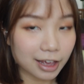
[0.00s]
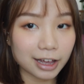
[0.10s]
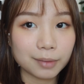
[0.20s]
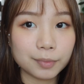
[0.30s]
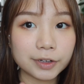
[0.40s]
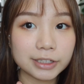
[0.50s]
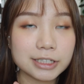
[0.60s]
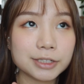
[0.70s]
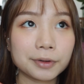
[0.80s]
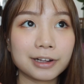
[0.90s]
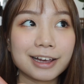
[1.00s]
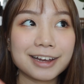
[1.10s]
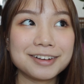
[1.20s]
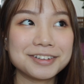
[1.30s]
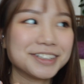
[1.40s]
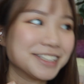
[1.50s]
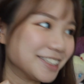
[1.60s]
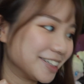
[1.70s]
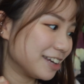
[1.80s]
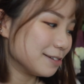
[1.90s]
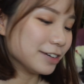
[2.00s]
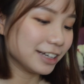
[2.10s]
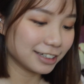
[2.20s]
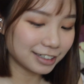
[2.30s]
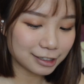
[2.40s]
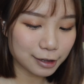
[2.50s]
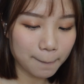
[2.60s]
I bought this online during circuit breaker.